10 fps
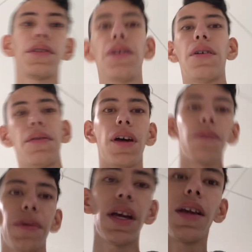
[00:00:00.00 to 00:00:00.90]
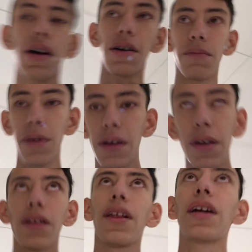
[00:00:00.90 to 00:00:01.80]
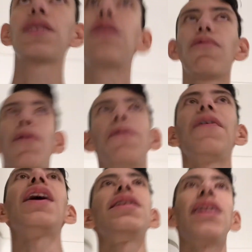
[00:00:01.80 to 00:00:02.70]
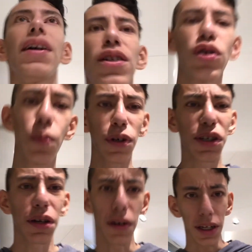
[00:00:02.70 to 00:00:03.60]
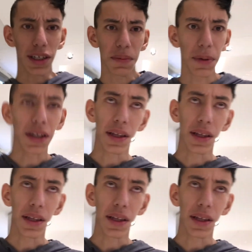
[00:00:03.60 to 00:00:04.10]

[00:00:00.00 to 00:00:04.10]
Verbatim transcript: So now I'm getting home, like super fast, like supersonic speed.